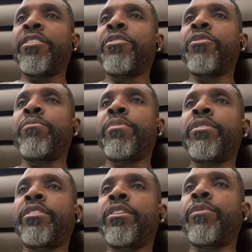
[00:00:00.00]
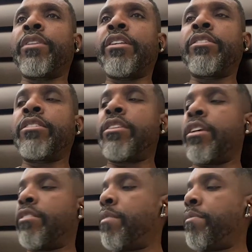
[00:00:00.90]
You know, but uh, when he
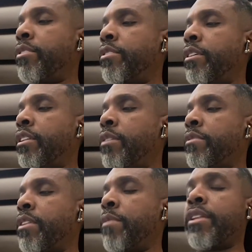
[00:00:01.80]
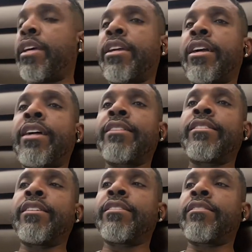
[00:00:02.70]
yeah stepped on the scene, he was like, like
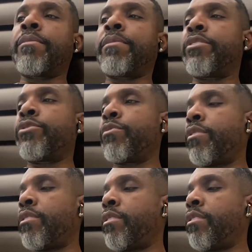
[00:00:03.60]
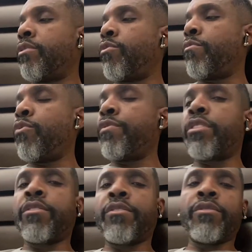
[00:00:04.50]
Godzilla stepping into a into a
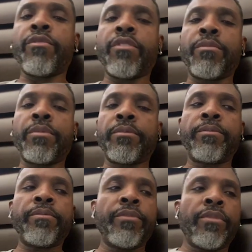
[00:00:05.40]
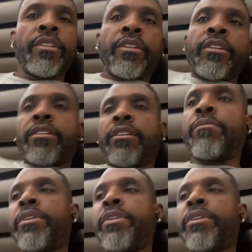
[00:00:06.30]
movie theater. You know what I mean? Mm-hmm, mm-hmm.